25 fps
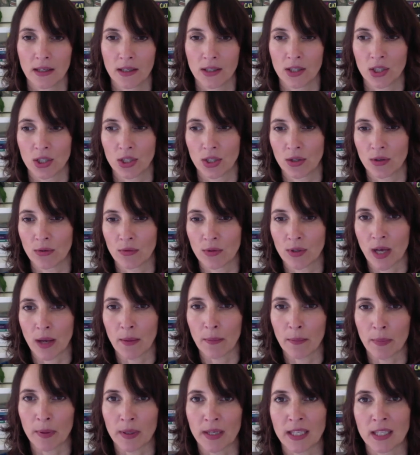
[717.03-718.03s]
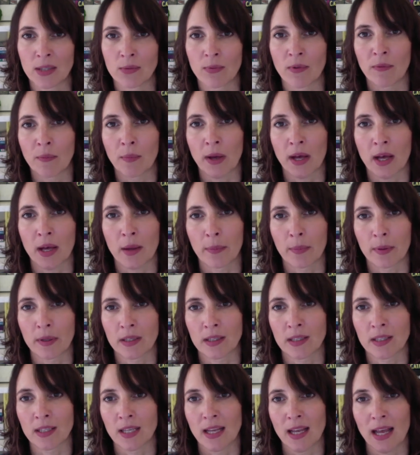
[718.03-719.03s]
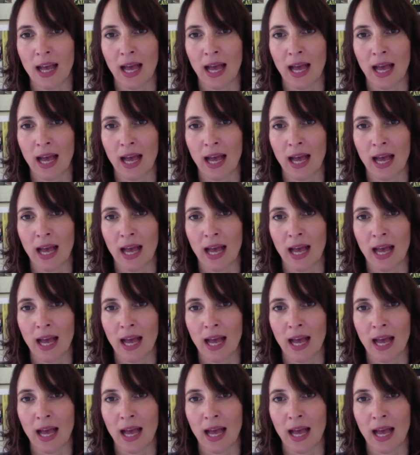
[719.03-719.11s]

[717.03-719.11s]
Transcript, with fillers: to companies with purpose